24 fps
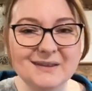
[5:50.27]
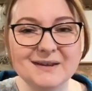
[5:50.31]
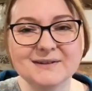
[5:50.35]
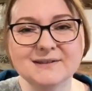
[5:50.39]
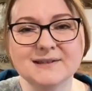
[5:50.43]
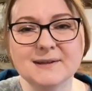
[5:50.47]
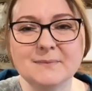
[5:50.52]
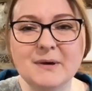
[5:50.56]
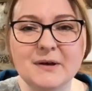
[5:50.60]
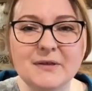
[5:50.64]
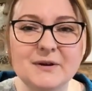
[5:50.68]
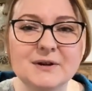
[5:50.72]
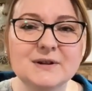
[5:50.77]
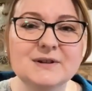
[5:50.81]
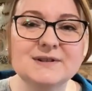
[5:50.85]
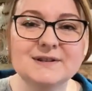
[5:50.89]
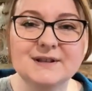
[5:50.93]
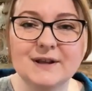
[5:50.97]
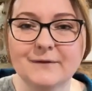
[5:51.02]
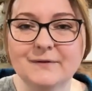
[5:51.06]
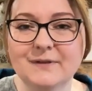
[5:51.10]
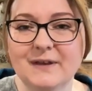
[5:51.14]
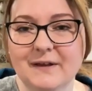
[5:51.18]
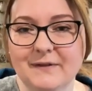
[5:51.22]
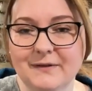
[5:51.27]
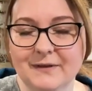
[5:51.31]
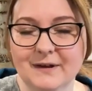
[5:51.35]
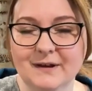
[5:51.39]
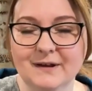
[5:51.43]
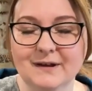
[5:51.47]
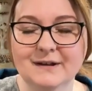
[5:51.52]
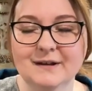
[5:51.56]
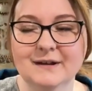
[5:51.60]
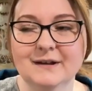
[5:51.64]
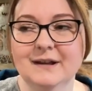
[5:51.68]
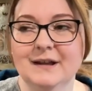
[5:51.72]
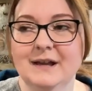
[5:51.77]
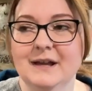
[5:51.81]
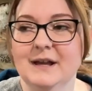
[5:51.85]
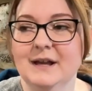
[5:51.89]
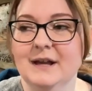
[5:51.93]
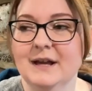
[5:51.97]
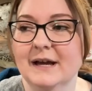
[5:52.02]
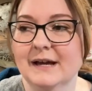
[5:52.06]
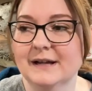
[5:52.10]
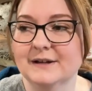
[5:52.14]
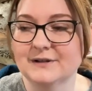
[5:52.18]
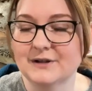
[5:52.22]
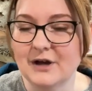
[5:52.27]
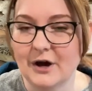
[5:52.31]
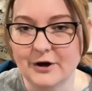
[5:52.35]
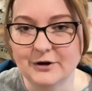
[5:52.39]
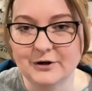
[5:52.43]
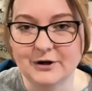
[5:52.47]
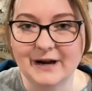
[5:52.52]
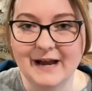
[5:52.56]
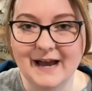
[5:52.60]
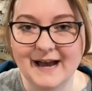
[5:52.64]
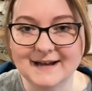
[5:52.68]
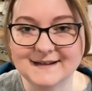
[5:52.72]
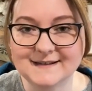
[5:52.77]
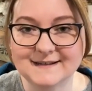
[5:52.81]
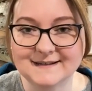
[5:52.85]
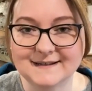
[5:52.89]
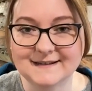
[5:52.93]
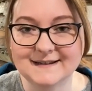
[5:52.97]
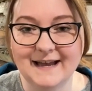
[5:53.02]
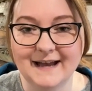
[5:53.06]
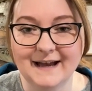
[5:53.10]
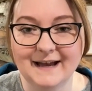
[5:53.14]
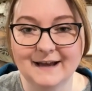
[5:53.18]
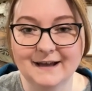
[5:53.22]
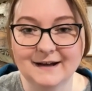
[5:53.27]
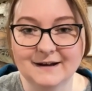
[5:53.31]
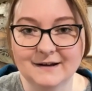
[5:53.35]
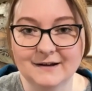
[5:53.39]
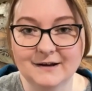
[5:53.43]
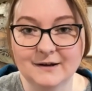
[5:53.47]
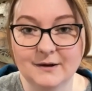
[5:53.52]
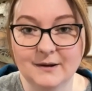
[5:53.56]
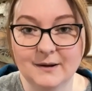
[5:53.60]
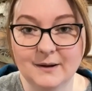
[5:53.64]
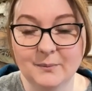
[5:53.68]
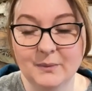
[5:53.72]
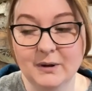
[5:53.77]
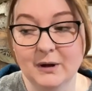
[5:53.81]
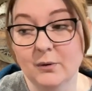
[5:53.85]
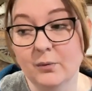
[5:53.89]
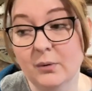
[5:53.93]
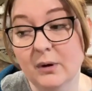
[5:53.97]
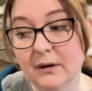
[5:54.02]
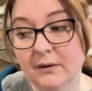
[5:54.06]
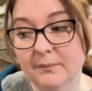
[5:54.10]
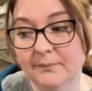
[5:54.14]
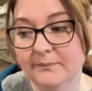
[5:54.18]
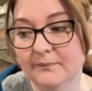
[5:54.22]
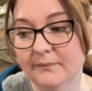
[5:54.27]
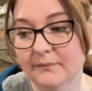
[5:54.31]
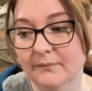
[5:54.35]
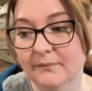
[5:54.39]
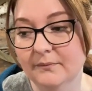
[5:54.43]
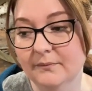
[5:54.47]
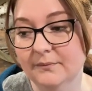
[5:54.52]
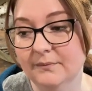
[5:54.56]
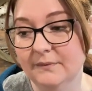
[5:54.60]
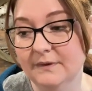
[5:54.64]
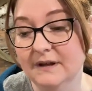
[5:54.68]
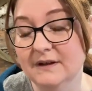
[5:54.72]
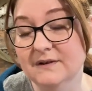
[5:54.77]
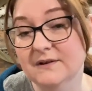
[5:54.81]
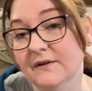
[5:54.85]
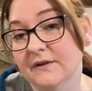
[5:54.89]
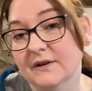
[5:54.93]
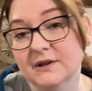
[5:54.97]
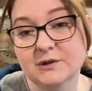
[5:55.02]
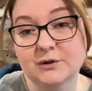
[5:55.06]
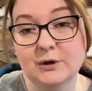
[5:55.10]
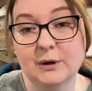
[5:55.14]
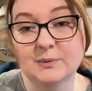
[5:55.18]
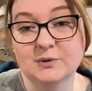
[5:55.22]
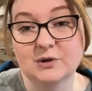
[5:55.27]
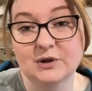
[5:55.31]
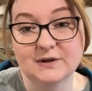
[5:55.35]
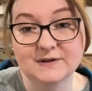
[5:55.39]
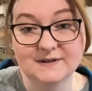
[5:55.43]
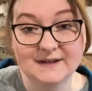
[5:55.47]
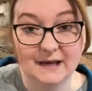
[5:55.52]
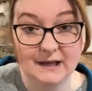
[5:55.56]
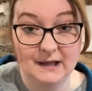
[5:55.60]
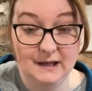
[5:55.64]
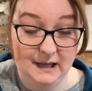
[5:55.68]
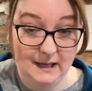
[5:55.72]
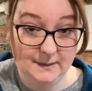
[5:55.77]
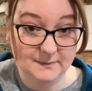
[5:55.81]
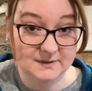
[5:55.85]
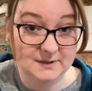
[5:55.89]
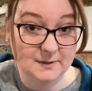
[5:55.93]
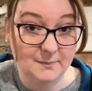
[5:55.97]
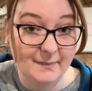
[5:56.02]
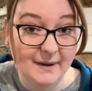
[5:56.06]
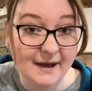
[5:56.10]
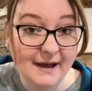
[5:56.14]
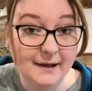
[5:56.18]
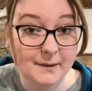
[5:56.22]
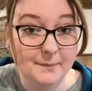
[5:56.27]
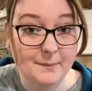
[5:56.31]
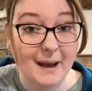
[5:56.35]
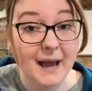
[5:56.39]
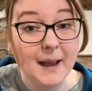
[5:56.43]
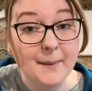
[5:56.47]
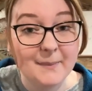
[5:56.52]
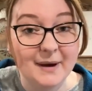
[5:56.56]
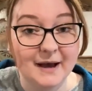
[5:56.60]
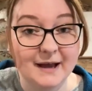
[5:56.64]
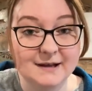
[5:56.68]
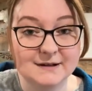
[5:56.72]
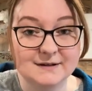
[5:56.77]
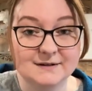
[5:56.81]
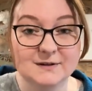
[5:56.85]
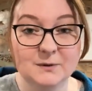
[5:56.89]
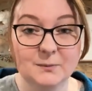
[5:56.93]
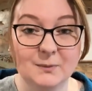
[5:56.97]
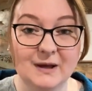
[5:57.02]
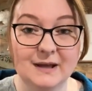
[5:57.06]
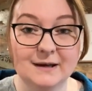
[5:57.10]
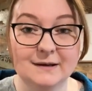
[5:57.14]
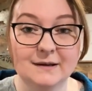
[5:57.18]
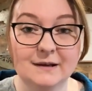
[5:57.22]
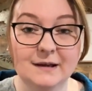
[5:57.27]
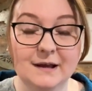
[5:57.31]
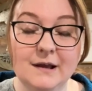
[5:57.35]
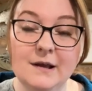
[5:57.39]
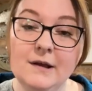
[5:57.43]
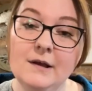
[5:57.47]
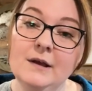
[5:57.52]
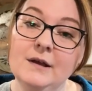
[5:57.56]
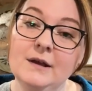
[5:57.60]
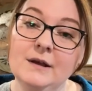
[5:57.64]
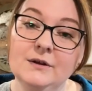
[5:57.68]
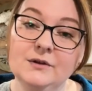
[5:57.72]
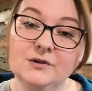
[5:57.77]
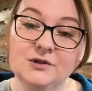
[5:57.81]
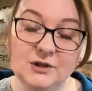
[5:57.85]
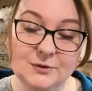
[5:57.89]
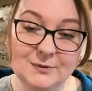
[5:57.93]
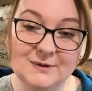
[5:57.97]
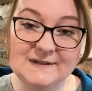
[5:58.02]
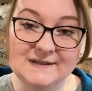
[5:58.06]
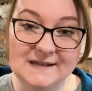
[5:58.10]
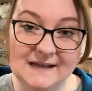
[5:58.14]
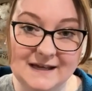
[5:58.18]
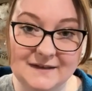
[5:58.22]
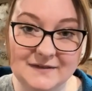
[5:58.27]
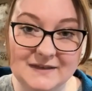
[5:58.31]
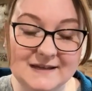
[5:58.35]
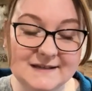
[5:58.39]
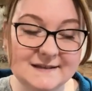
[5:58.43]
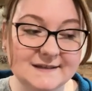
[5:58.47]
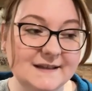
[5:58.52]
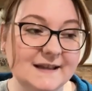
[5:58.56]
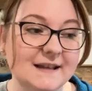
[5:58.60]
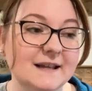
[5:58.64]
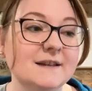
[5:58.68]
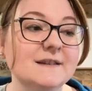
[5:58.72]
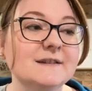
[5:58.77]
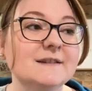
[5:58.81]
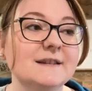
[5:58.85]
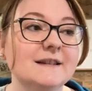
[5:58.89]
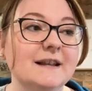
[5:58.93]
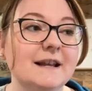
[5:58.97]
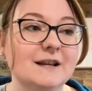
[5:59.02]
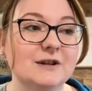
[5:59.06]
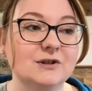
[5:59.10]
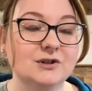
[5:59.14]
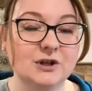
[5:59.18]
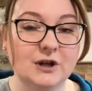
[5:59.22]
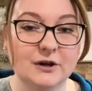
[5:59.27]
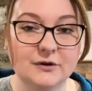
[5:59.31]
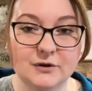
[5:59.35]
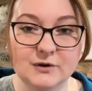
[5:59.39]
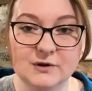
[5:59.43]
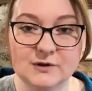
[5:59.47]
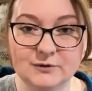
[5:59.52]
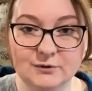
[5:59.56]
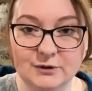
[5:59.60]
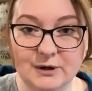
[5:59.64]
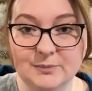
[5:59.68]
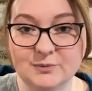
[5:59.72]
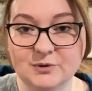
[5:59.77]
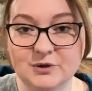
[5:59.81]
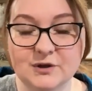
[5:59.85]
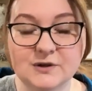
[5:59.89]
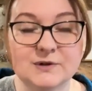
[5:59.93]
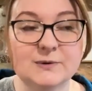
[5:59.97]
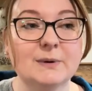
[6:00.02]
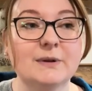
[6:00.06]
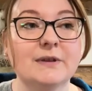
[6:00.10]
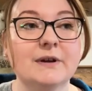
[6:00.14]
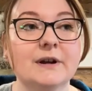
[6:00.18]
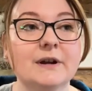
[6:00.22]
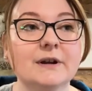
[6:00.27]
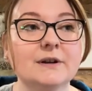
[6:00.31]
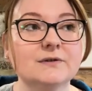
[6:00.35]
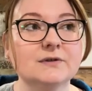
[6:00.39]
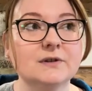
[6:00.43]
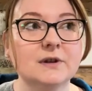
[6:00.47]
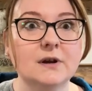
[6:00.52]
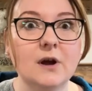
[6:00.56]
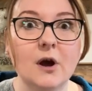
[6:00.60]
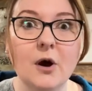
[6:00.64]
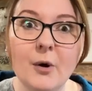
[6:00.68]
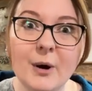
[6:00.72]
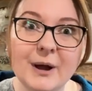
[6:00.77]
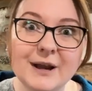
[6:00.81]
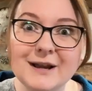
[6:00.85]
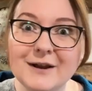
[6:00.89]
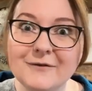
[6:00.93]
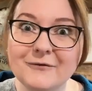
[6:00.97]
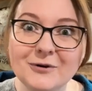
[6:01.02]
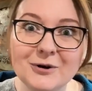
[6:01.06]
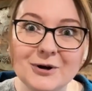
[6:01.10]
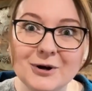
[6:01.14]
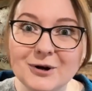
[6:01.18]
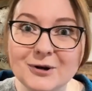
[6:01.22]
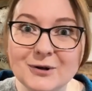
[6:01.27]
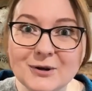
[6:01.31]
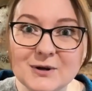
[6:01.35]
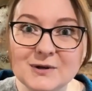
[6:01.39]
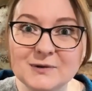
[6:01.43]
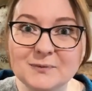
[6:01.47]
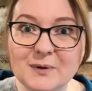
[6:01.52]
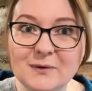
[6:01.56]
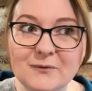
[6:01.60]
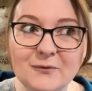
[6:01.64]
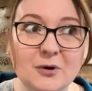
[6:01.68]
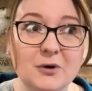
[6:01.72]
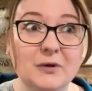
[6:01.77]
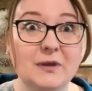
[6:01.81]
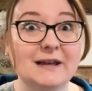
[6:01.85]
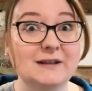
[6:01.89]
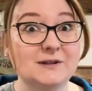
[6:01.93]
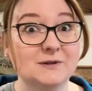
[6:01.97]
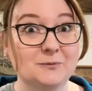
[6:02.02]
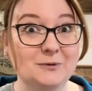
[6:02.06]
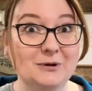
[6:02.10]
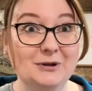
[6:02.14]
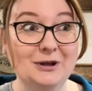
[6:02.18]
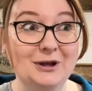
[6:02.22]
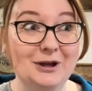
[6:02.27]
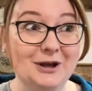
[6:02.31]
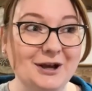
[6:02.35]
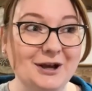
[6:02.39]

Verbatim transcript: some other stuff that the daughter has said. I'm like, "Well, these are the scriptures that came to my, my mind when she was saying these things and I shared those scriptures with her and she's like, Oh, I never heard those before. That's really